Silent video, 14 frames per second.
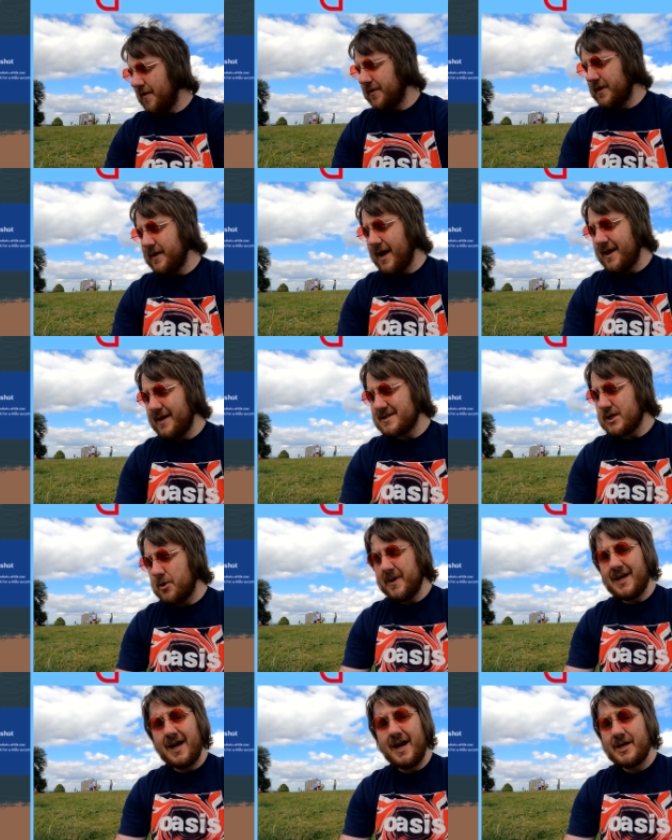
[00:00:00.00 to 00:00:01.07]
Other than that, there's going
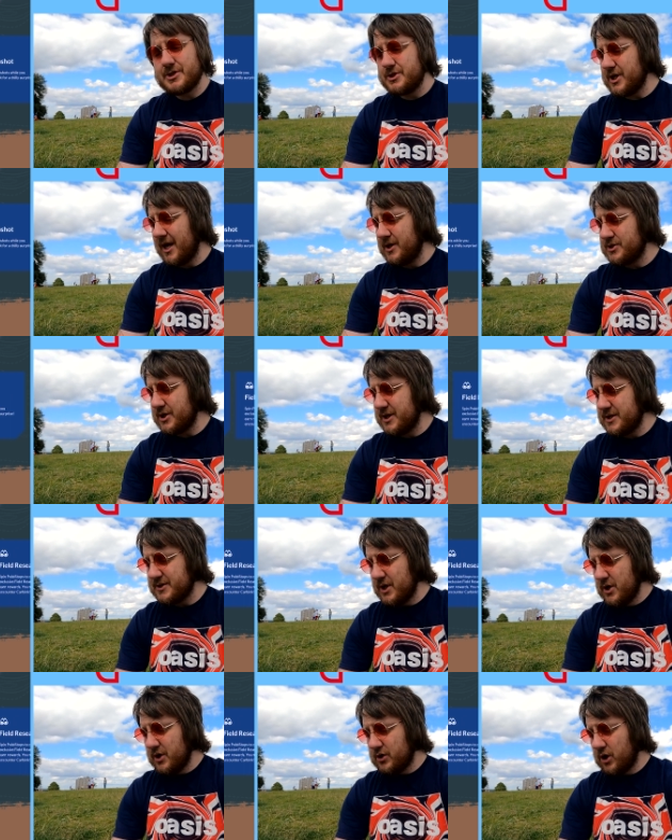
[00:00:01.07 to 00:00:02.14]
to be collection
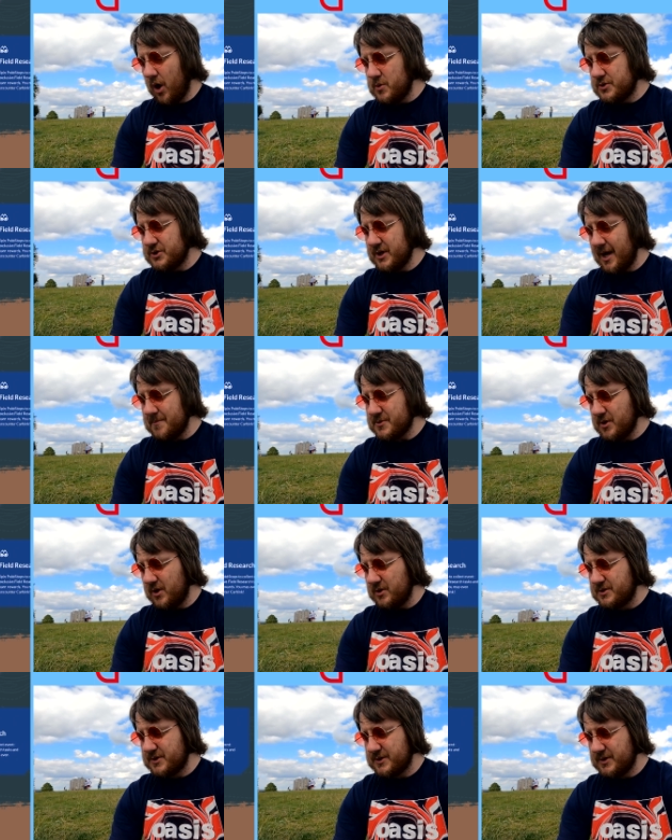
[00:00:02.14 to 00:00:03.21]
challenges, go
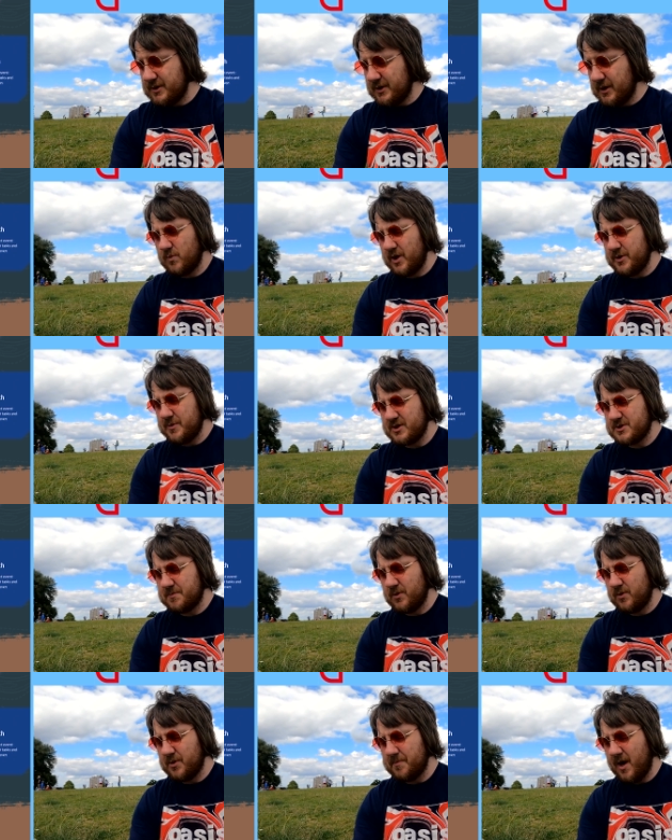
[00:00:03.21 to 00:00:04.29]
snapshots, where you
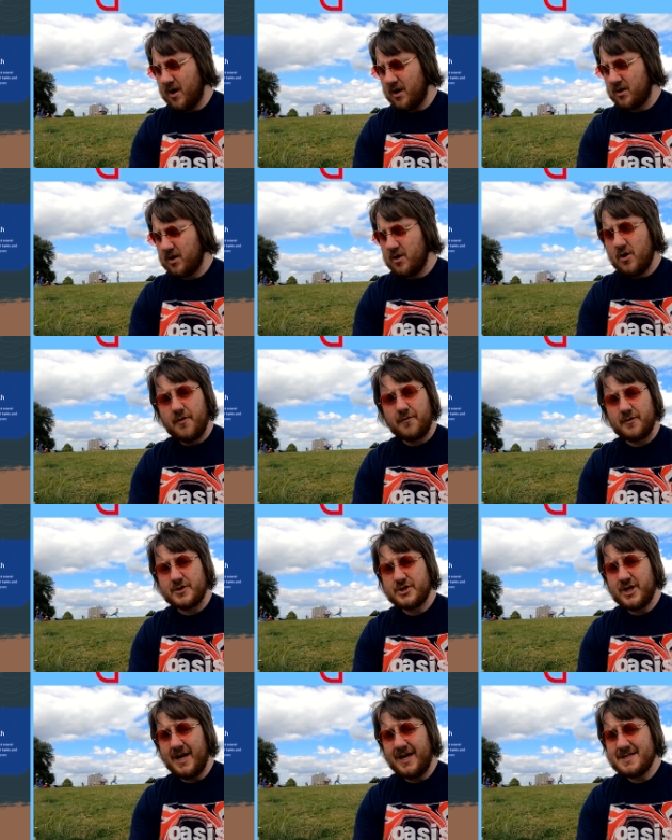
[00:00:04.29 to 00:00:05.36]
explore the park for a
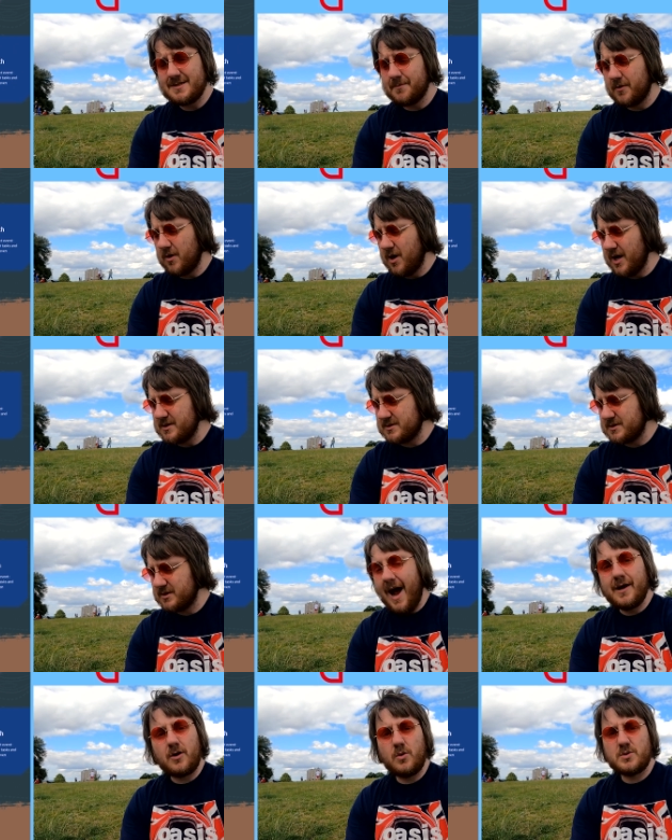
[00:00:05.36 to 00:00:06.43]
chilly surprise,
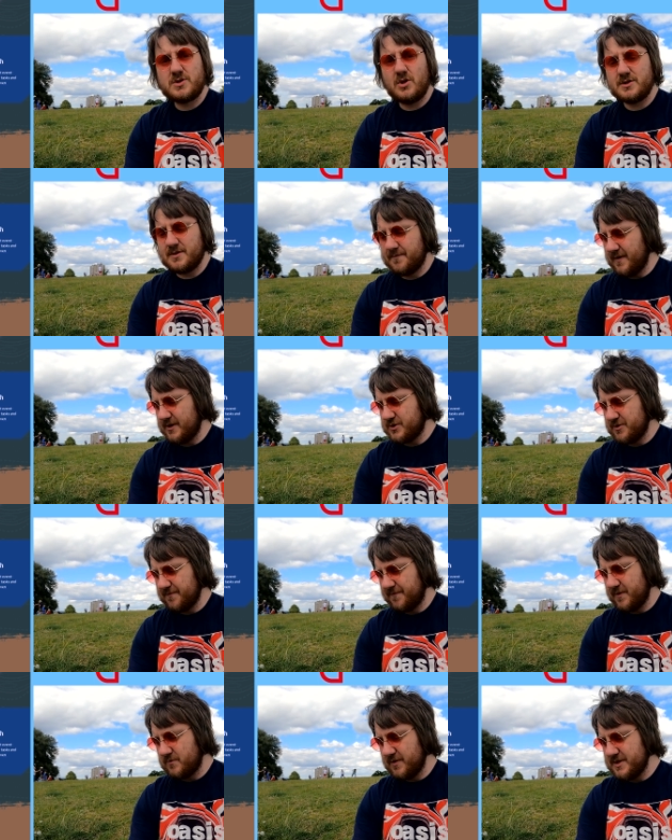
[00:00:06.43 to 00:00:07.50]
and of course lots of extra
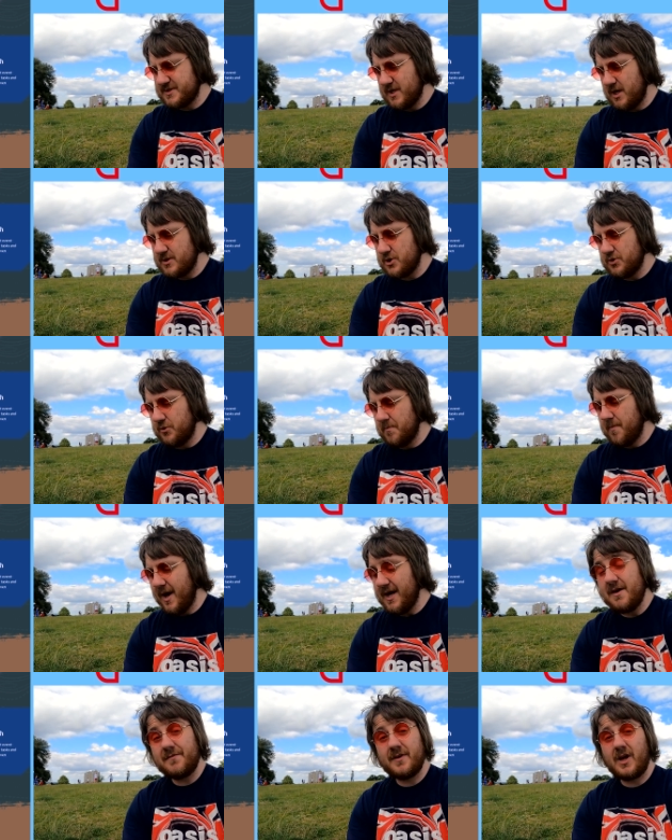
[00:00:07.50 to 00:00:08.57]
field research. You
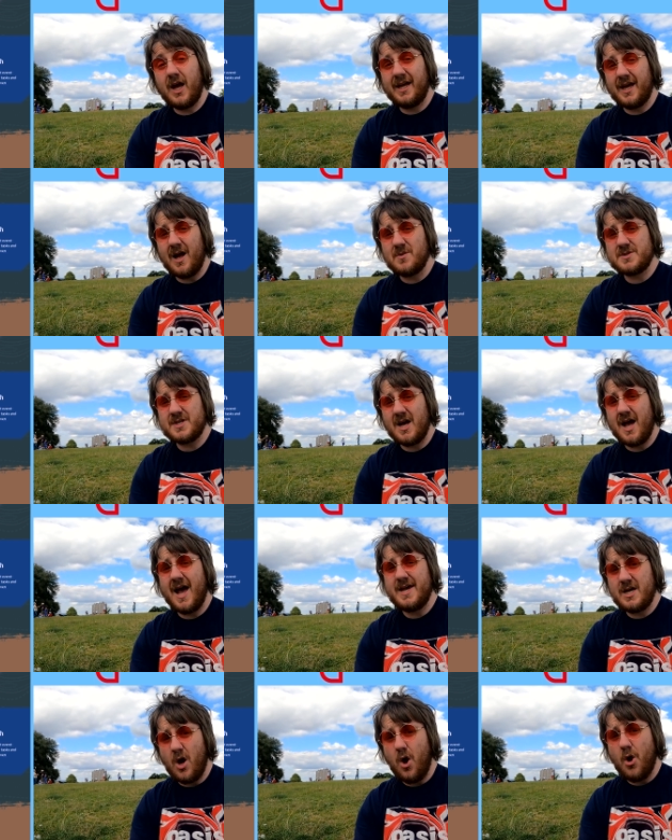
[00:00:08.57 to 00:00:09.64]
may even encounter
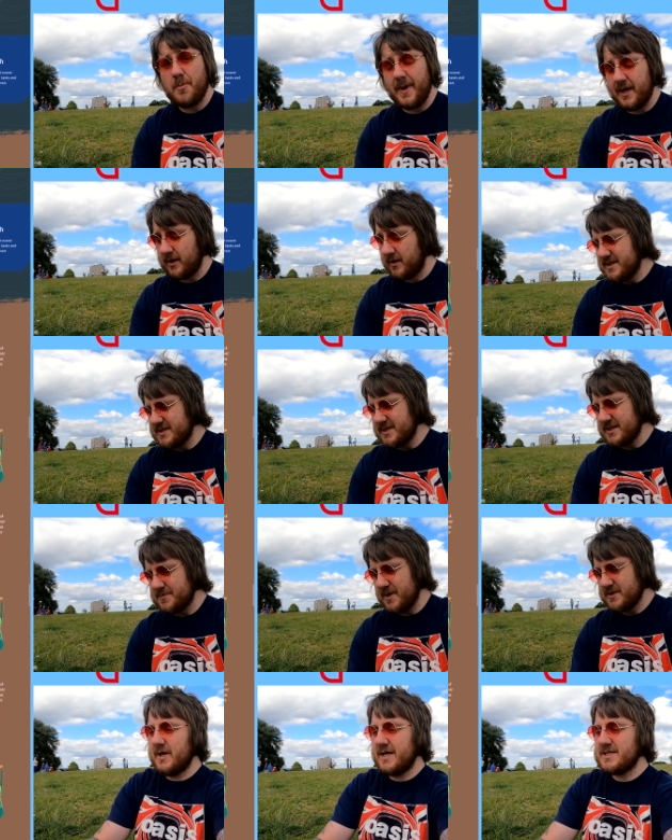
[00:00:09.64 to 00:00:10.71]
a carving city experience.